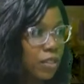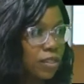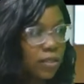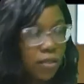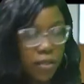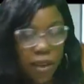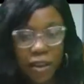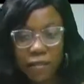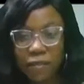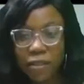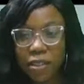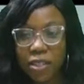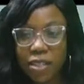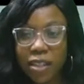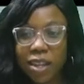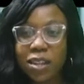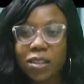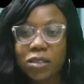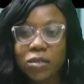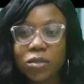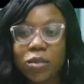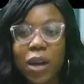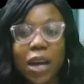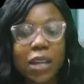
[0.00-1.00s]
It's not
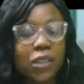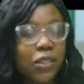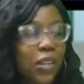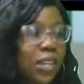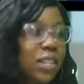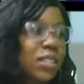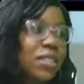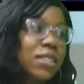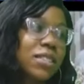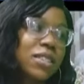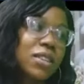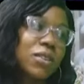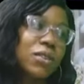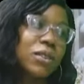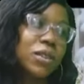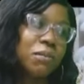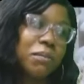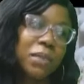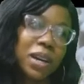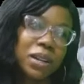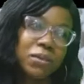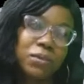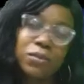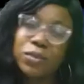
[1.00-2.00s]
everything you actually tell a
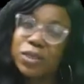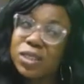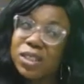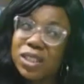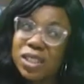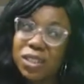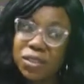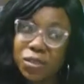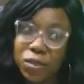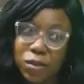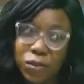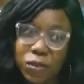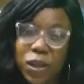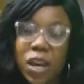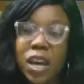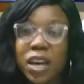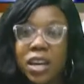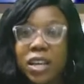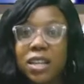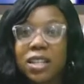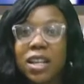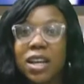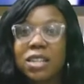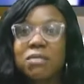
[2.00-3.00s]
man. Funny
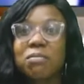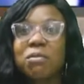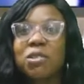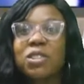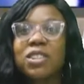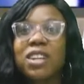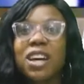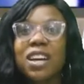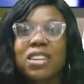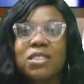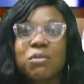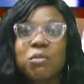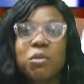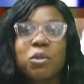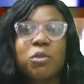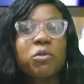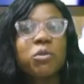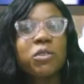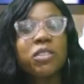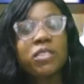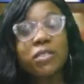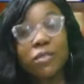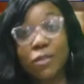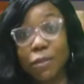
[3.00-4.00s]
enough, in as much as we
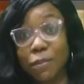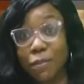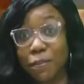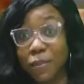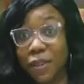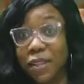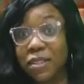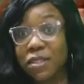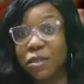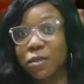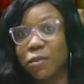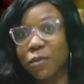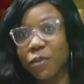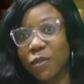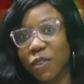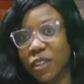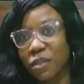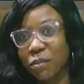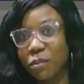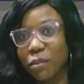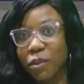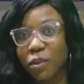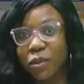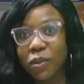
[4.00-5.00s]
know he's your best
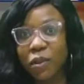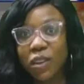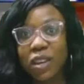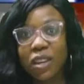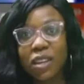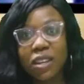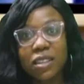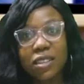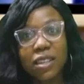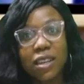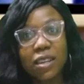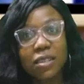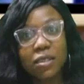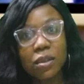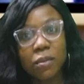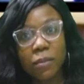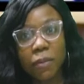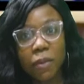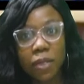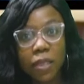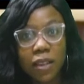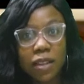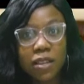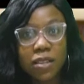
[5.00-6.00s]
friend, but there are
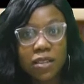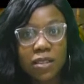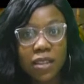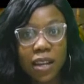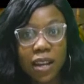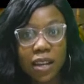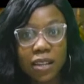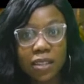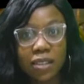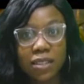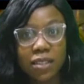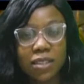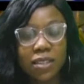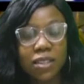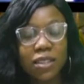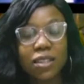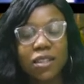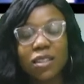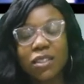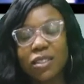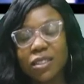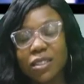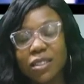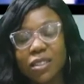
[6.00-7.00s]
some things that
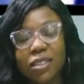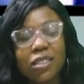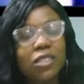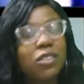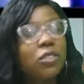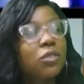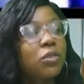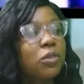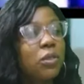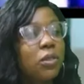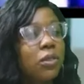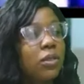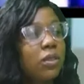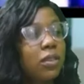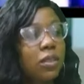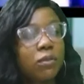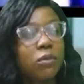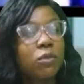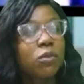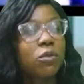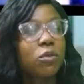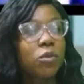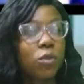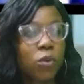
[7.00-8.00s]
he shouldn't
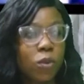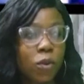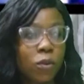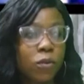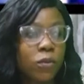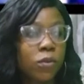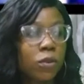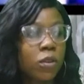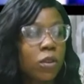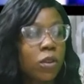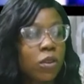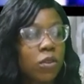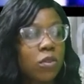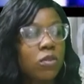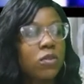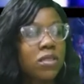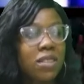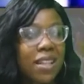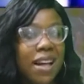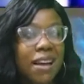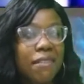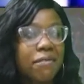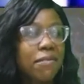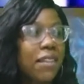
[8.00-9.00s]
even know of
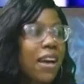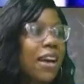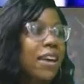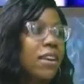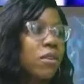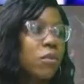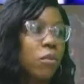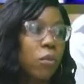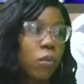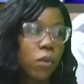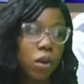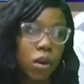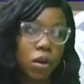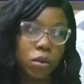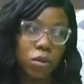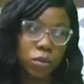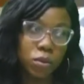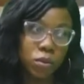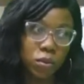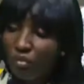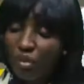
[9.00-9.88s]
until after a while.